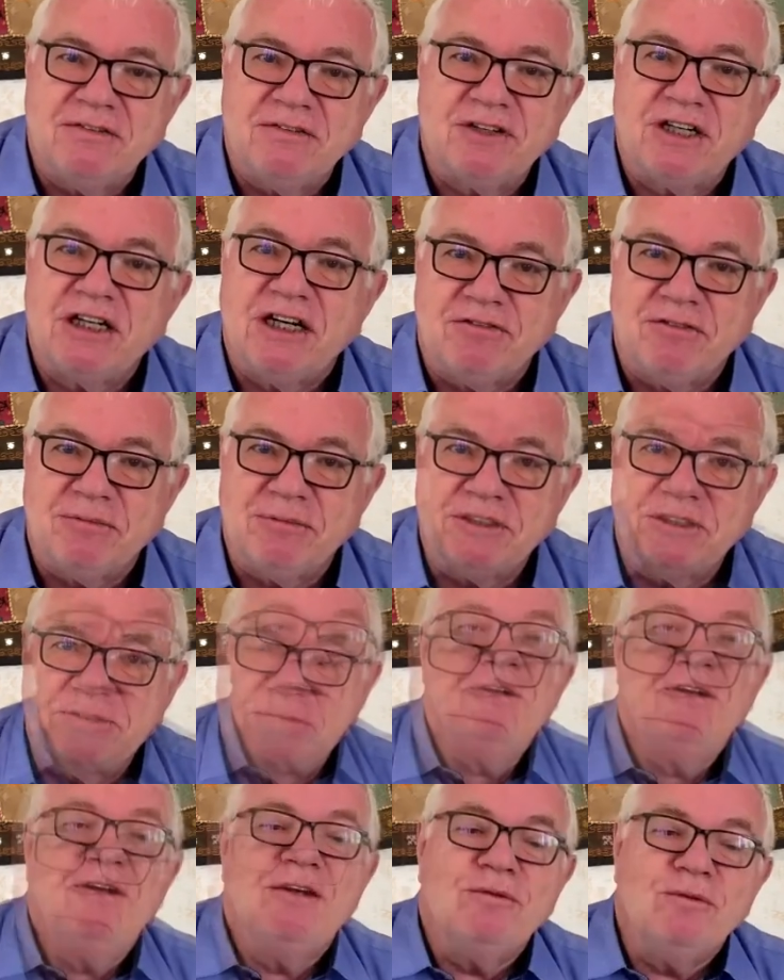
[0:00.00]
government.
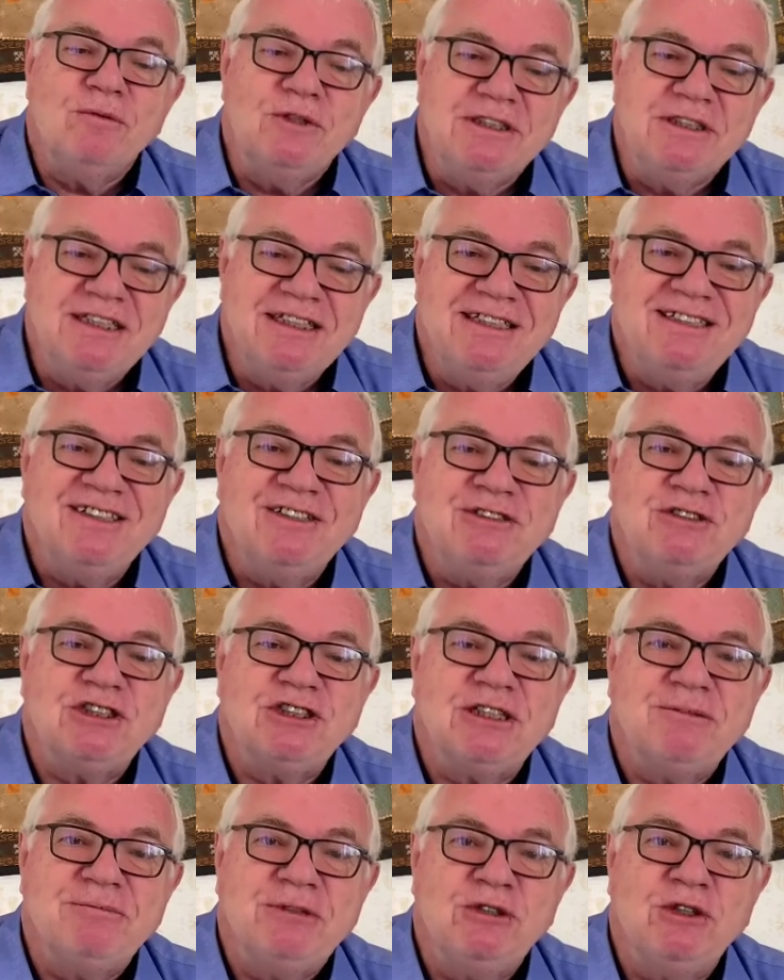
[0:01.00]
We need those
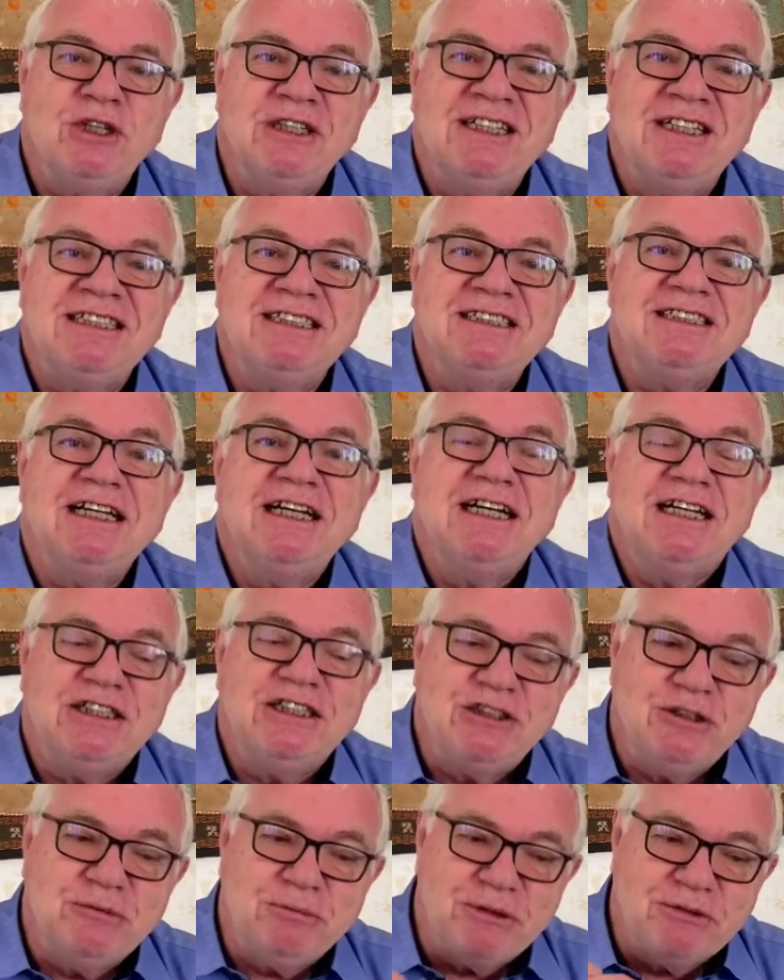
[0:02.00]
communities
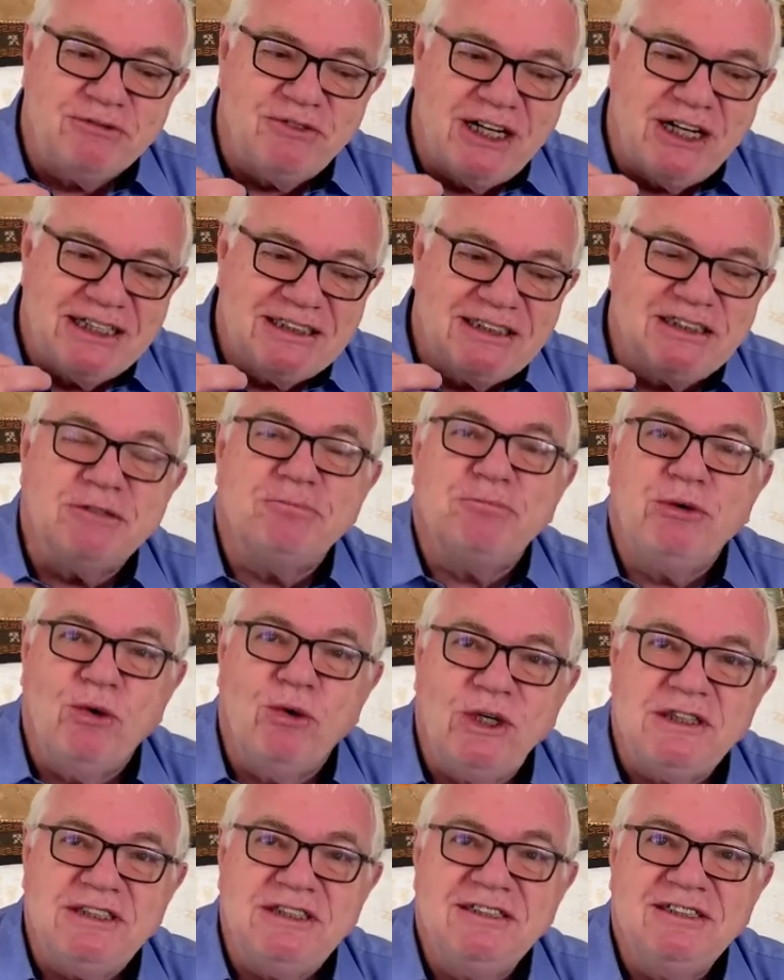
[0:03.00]
to provide
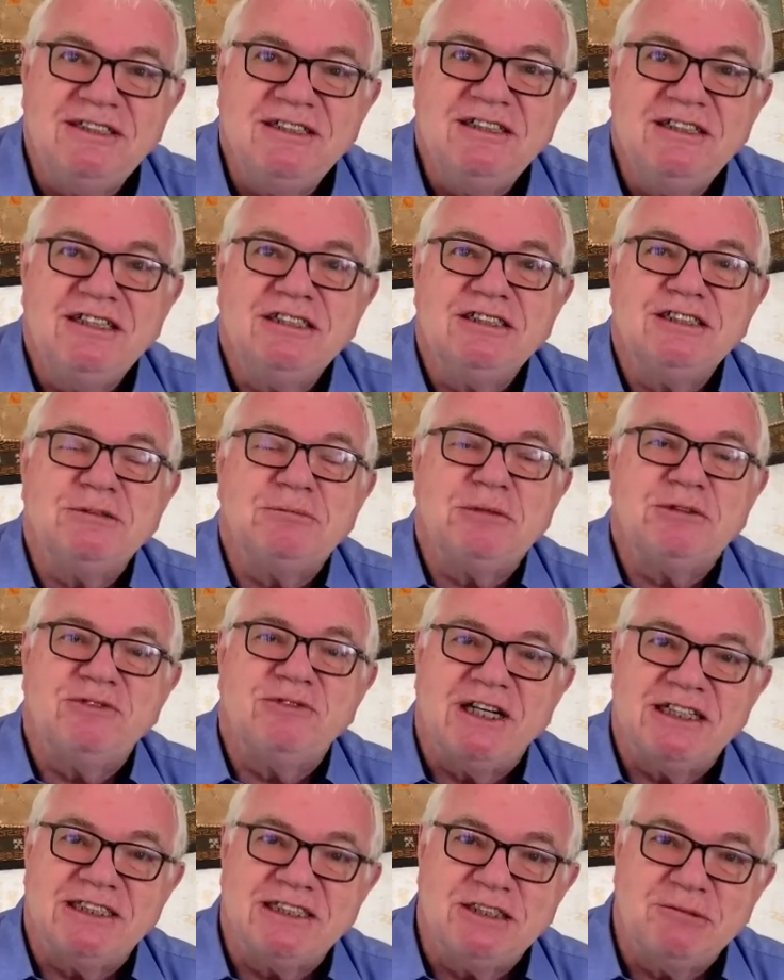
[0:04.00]
support, to
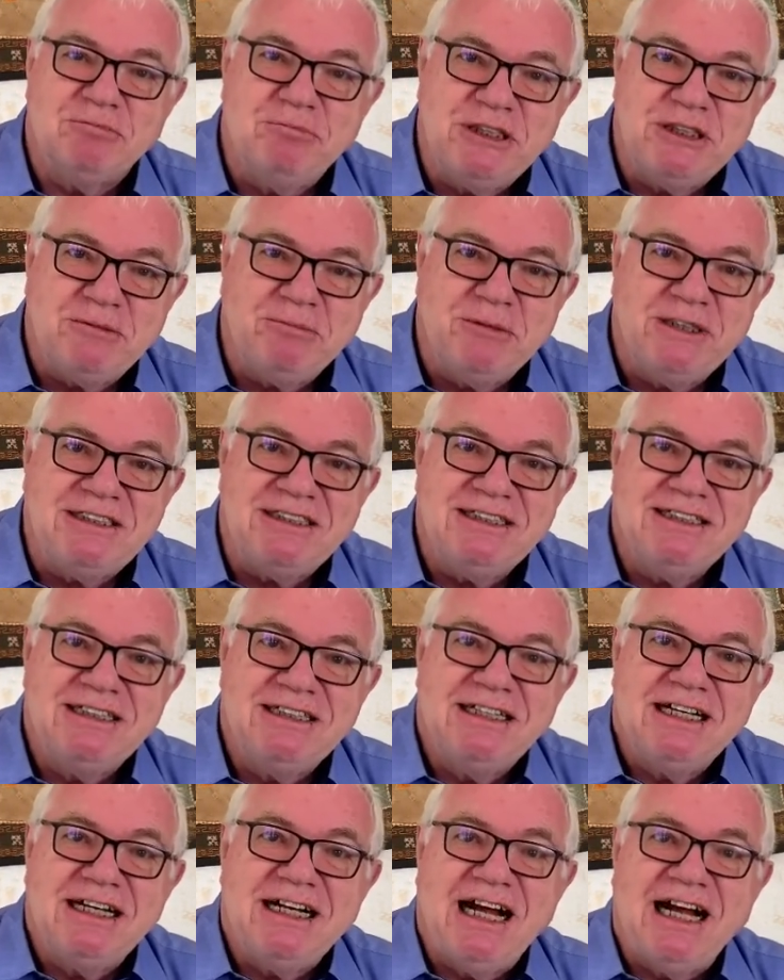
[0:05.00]
provide commitment,
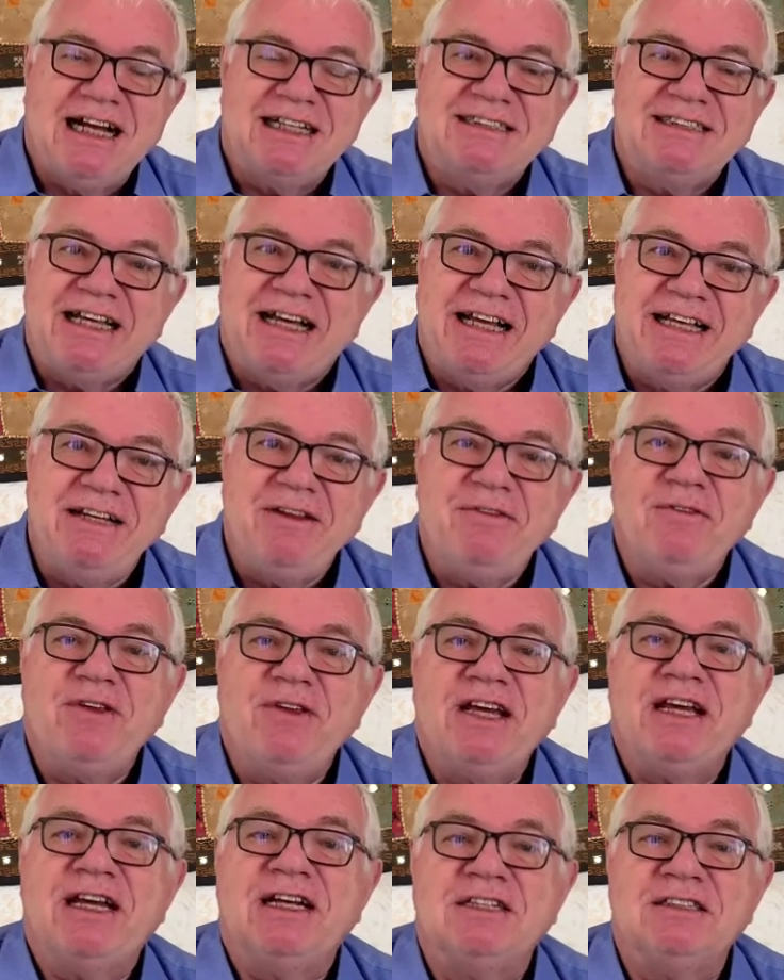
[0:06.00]
and
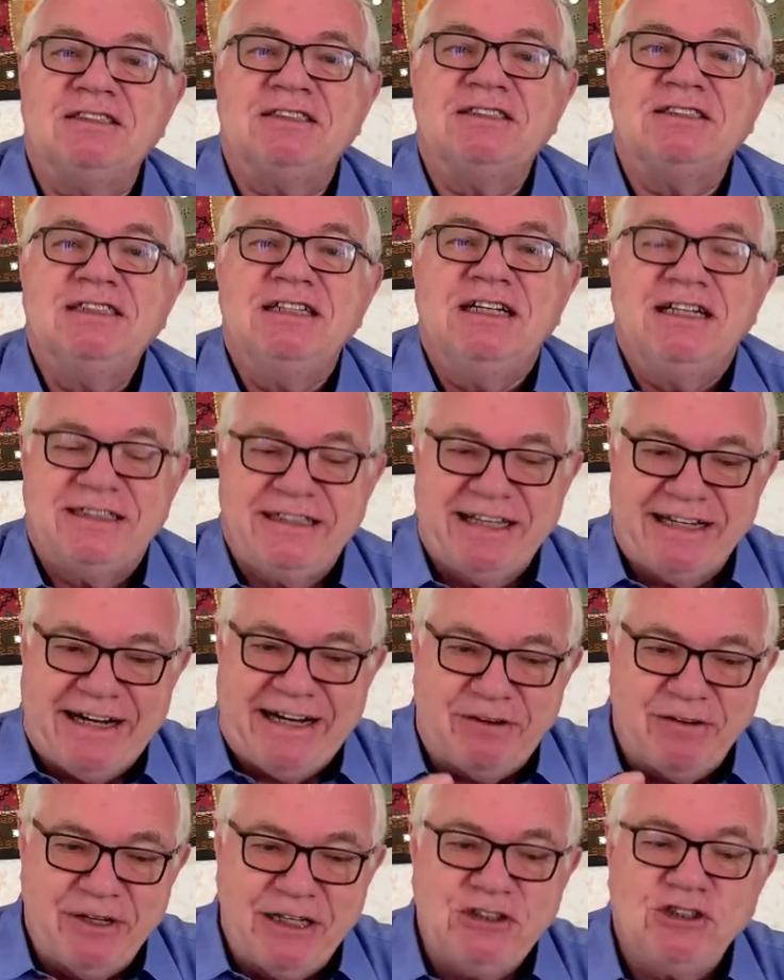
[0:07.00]
anything else that
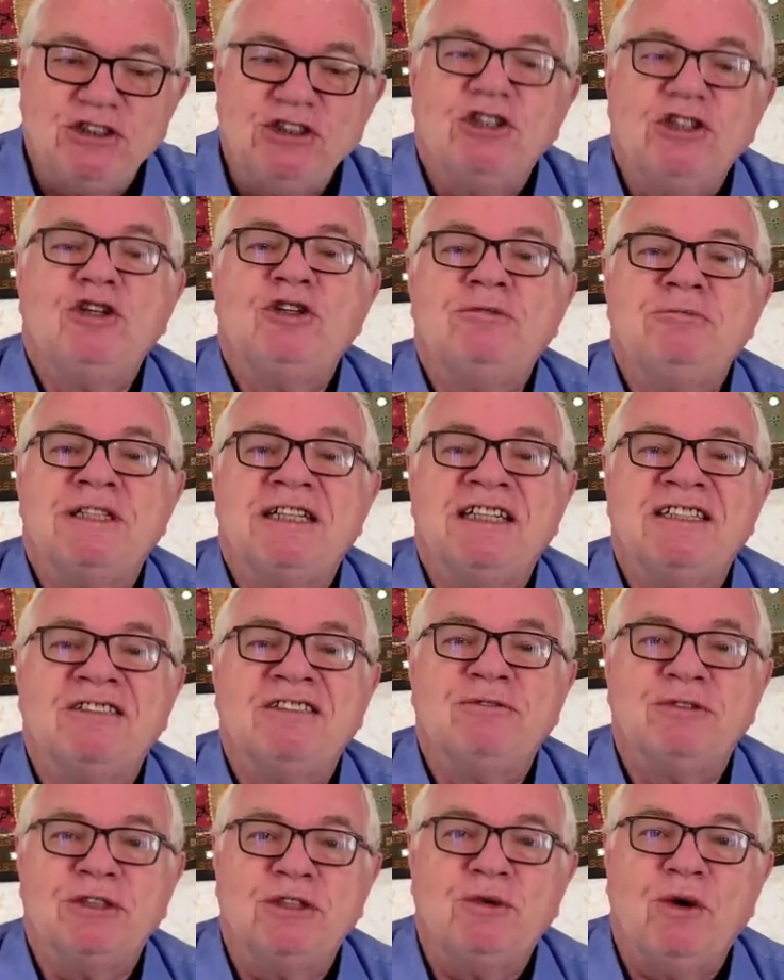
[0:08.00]
our ancient
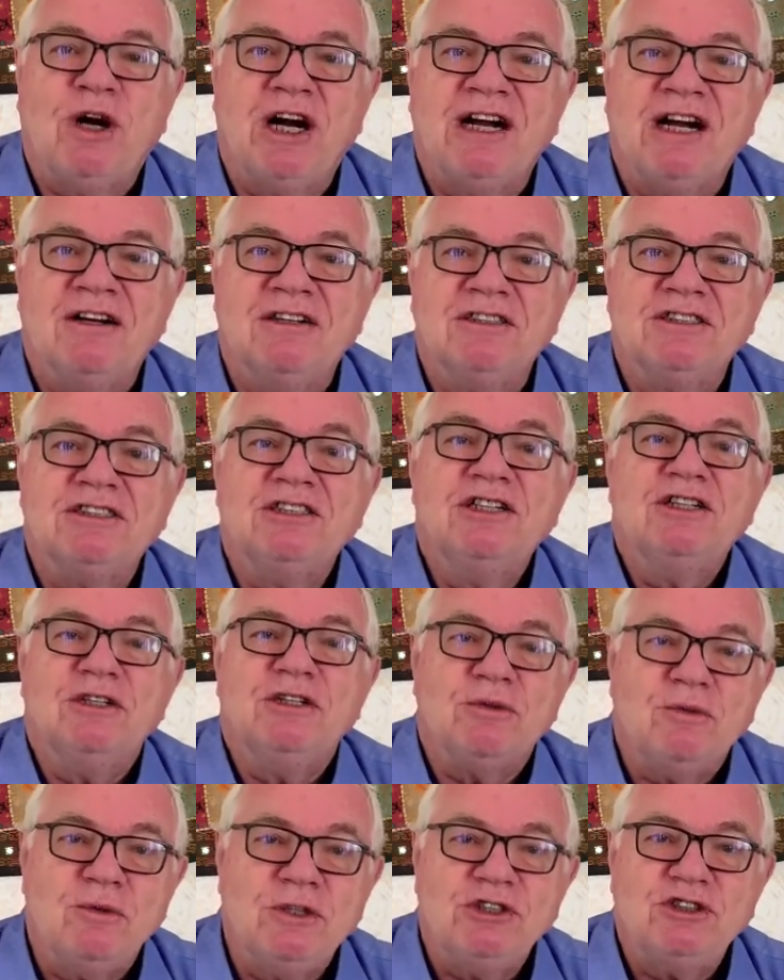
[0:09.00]
homeland requires,
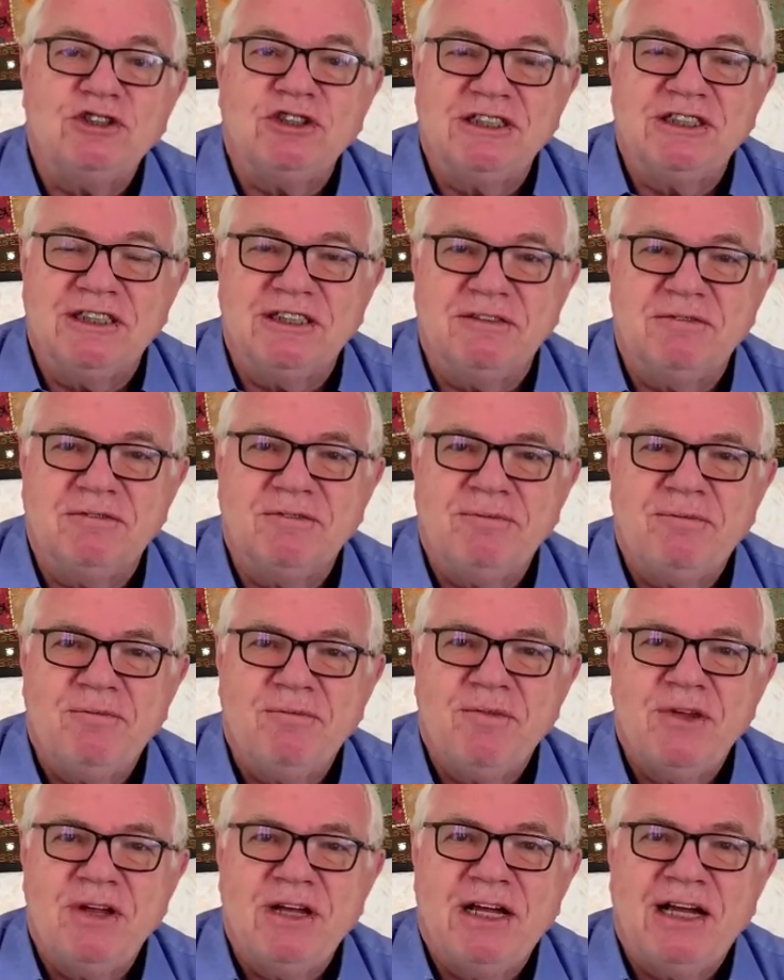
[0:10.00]
we should give.
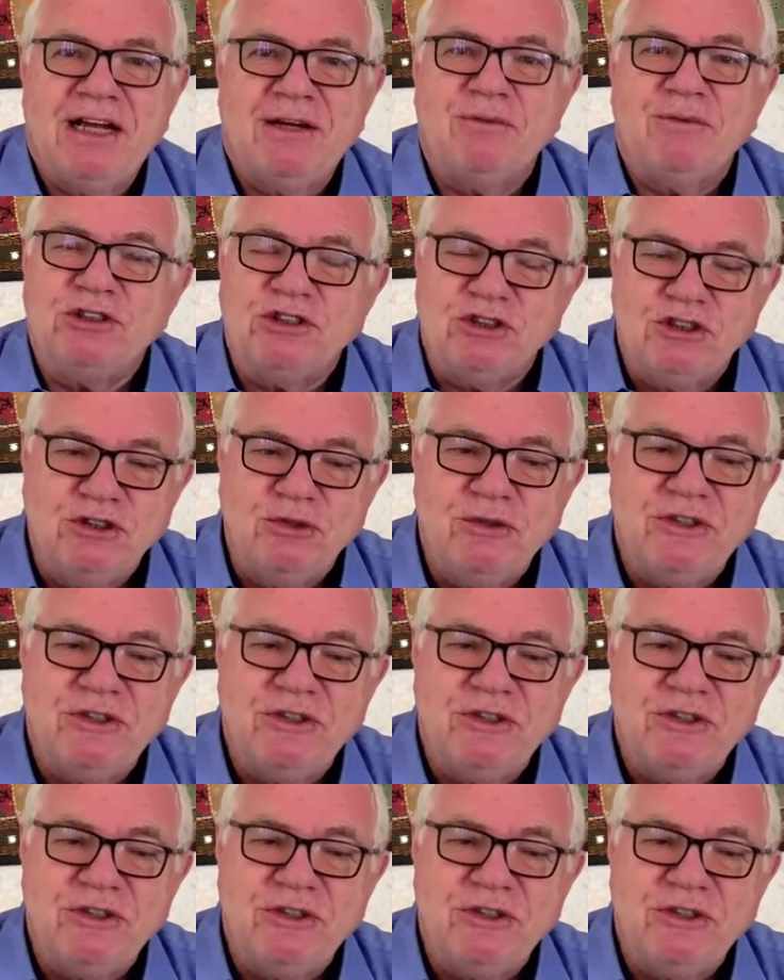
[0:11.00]
And we should do